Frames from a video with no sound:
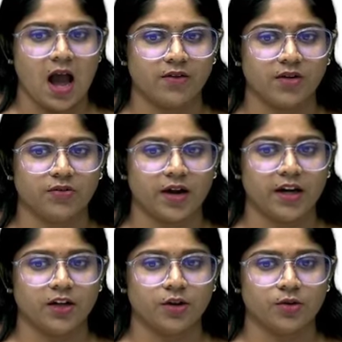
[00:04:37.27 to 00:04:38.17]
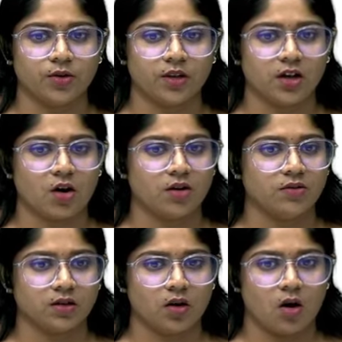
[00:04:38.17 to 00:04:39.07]
having failed due to the
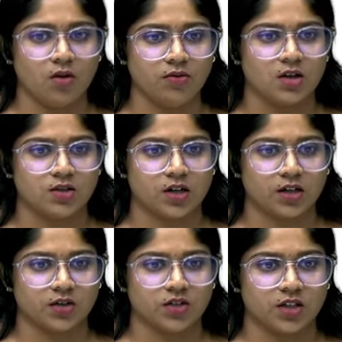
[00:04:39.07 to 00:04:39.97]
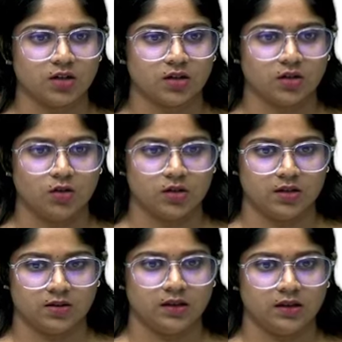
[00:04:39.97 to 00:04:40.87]
conflict of strategic
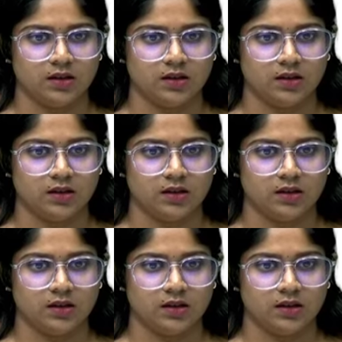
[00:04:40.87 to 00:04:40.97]
goals.